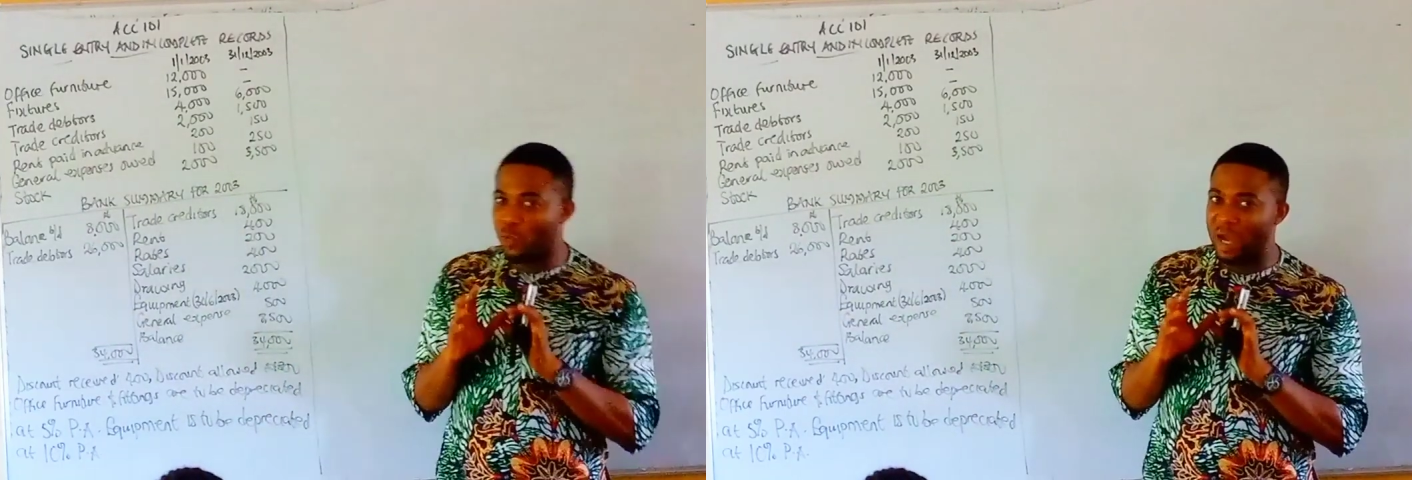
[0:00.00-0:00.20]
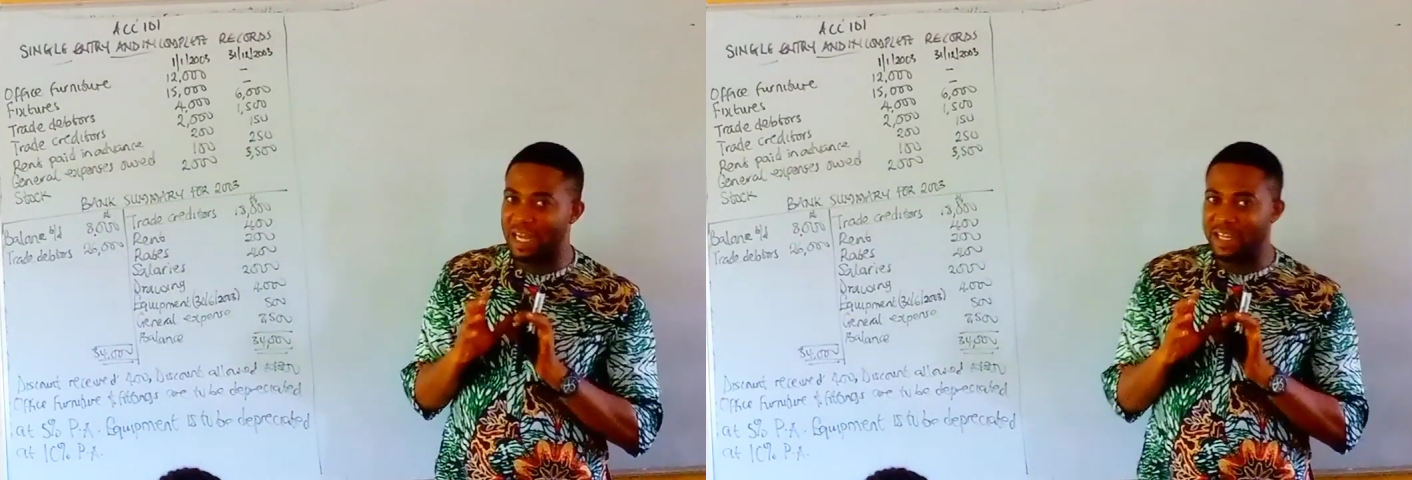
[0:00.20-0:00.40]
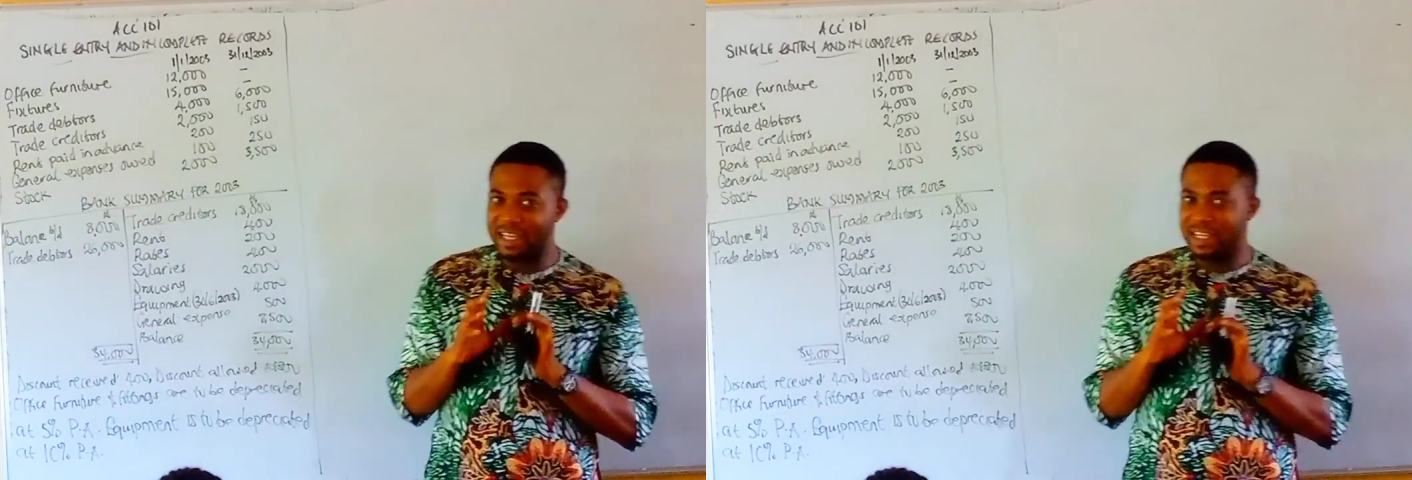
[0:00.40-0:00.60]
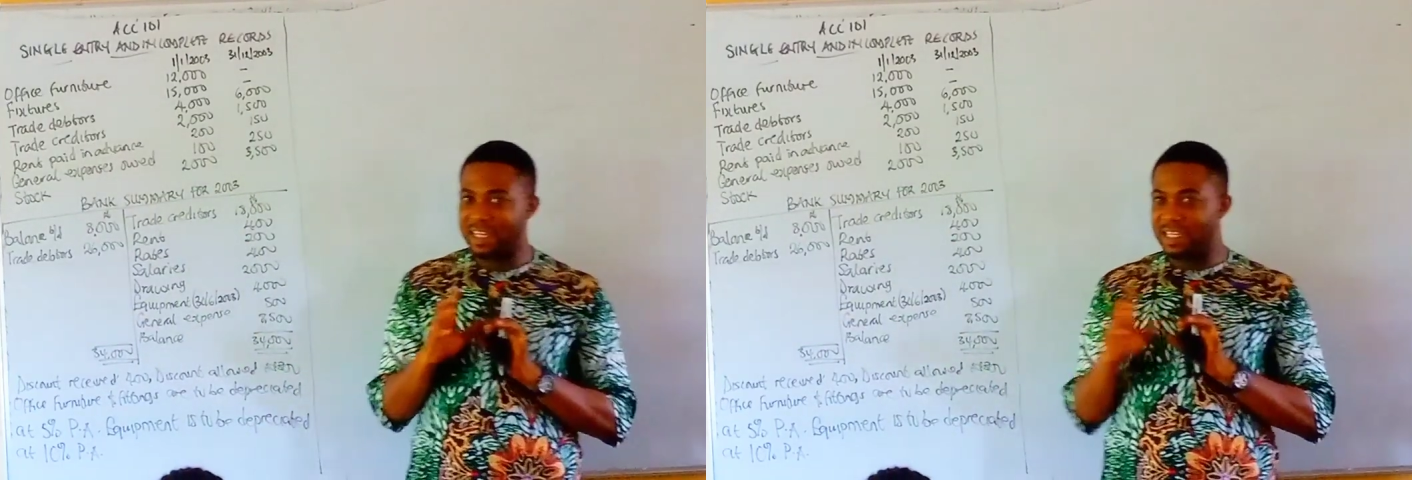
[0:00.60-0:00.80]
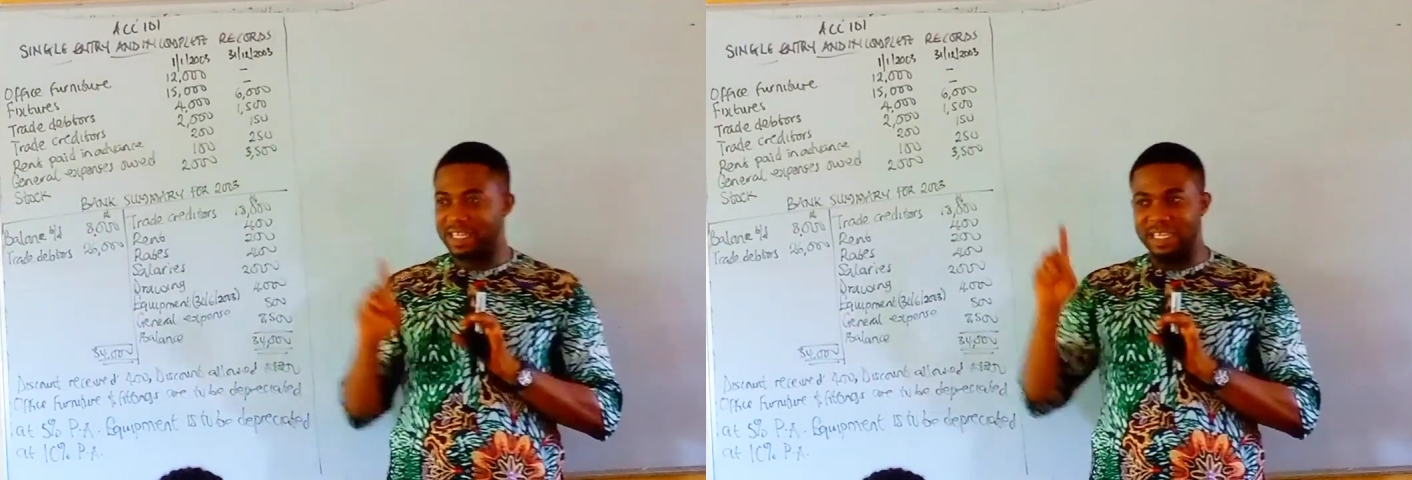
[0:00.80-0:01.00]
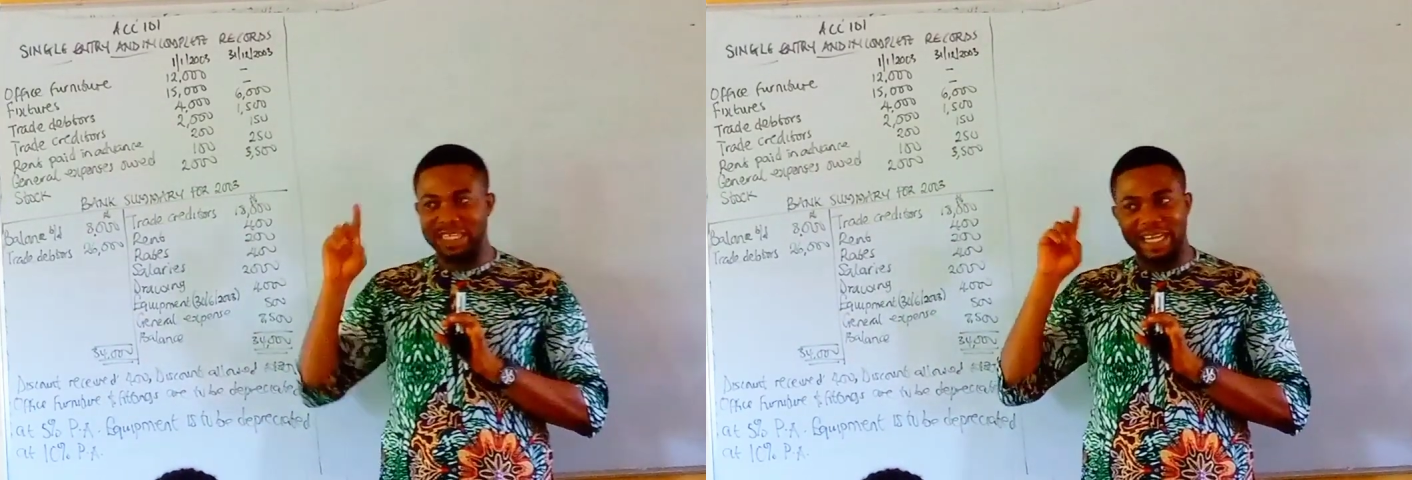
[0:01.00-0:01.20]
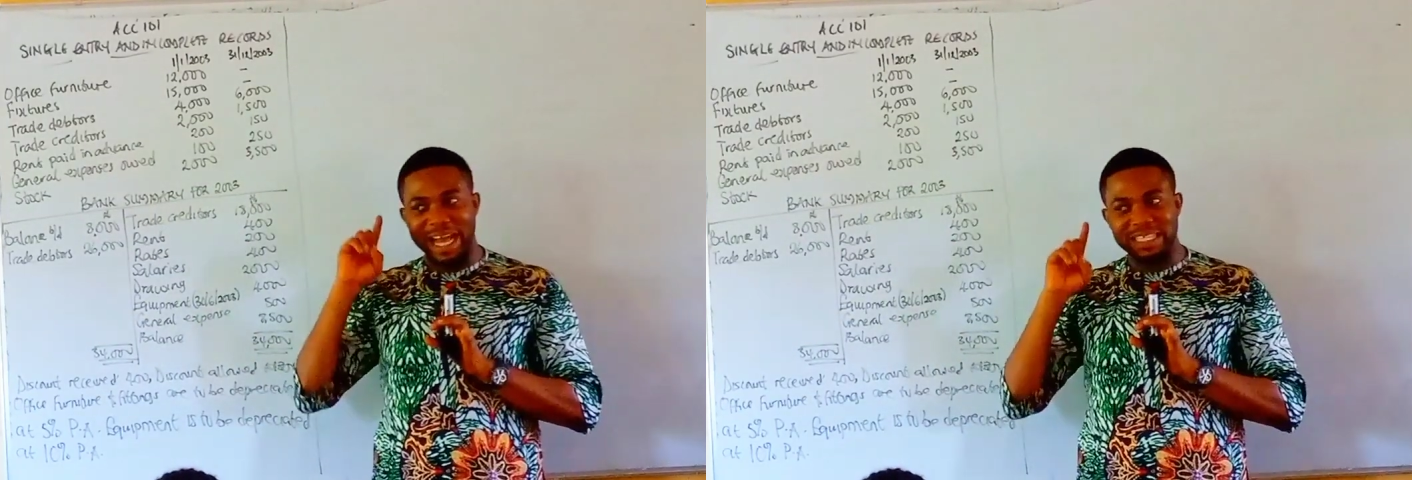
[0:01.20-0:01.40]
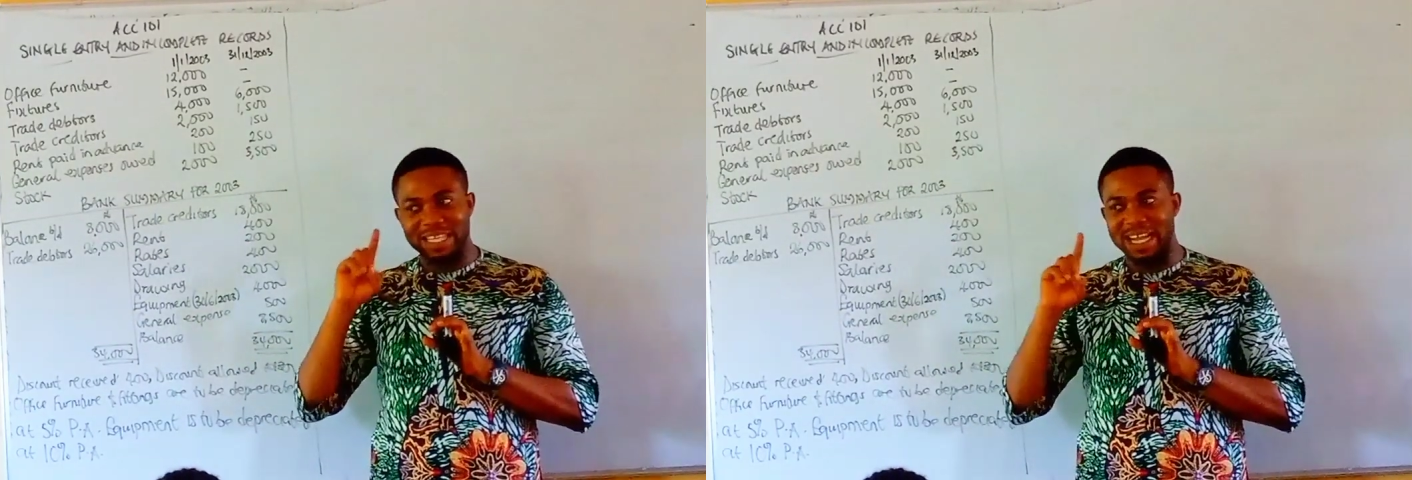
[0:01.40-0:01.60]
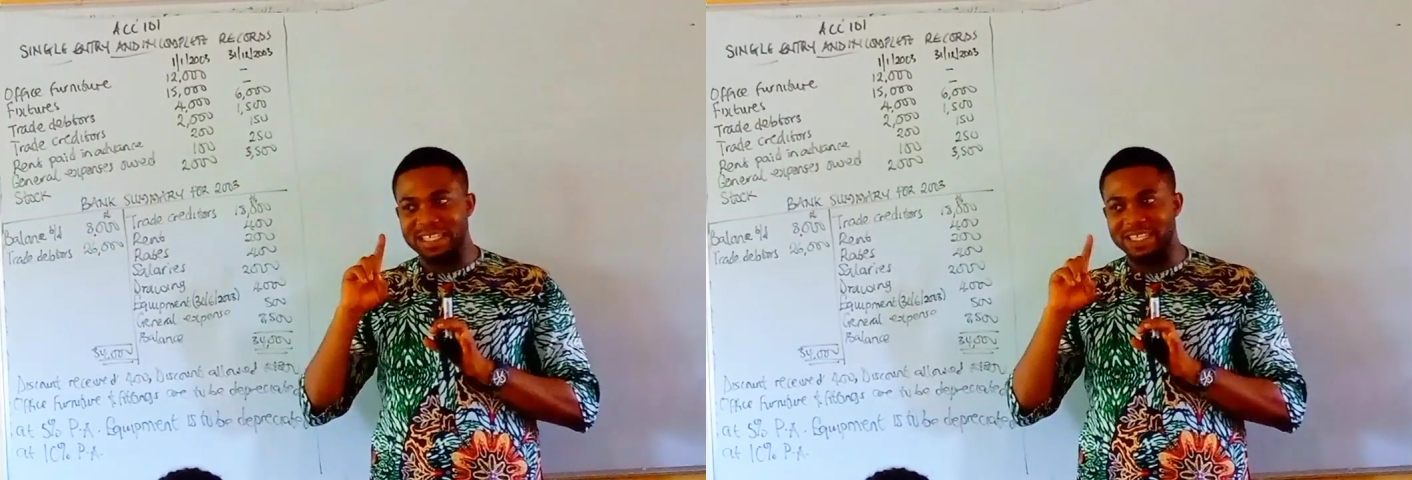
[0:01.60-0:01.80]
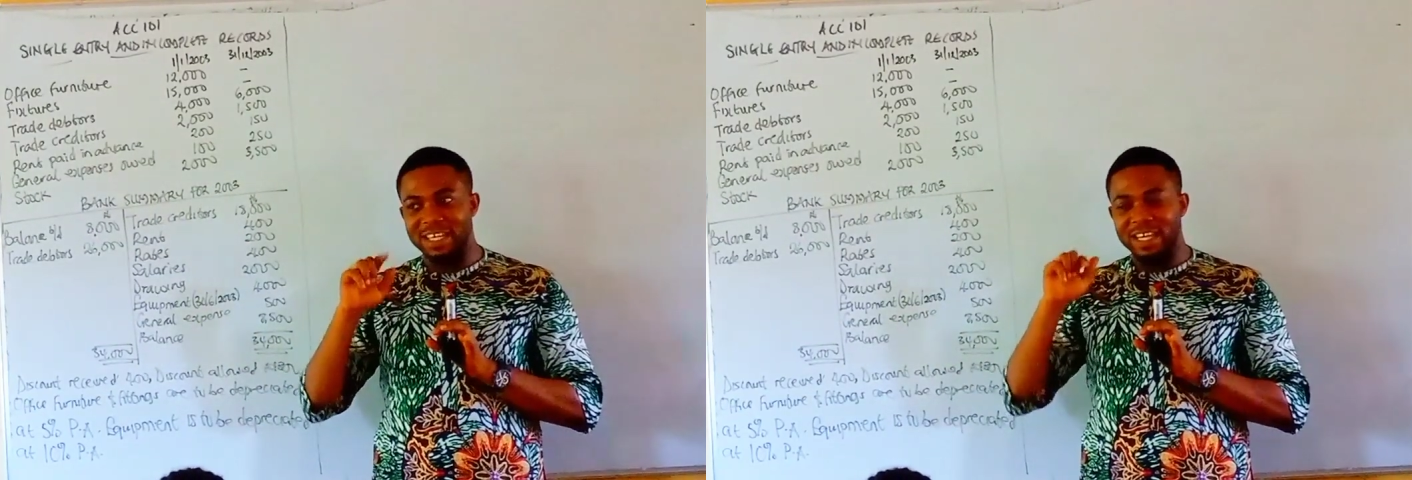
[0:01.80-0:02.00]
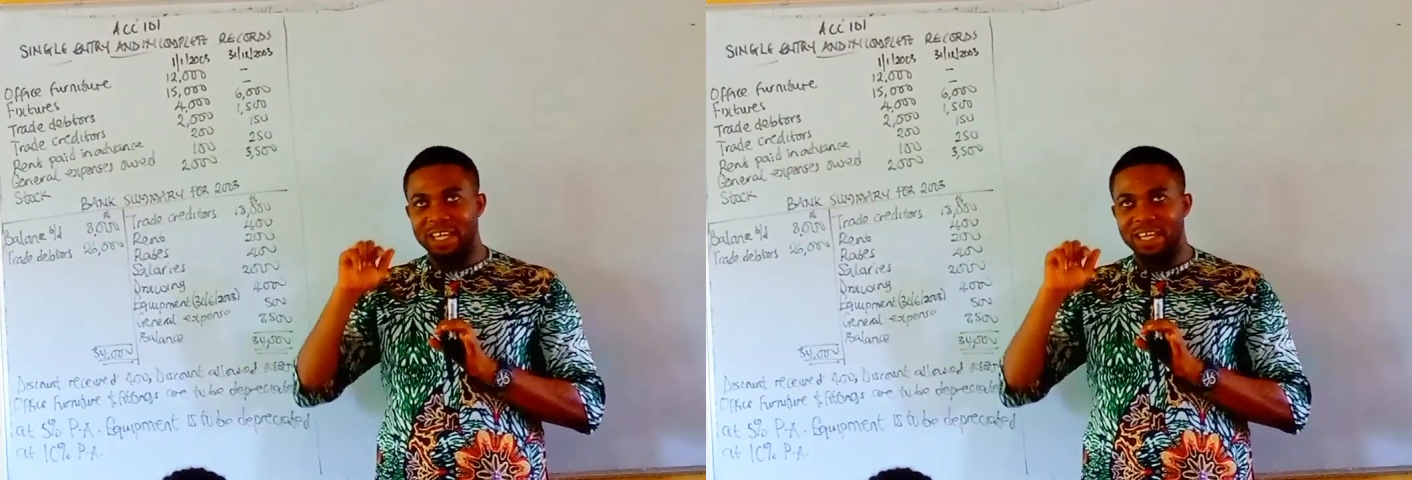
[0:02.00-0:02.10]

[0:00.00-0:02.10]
well in the last class,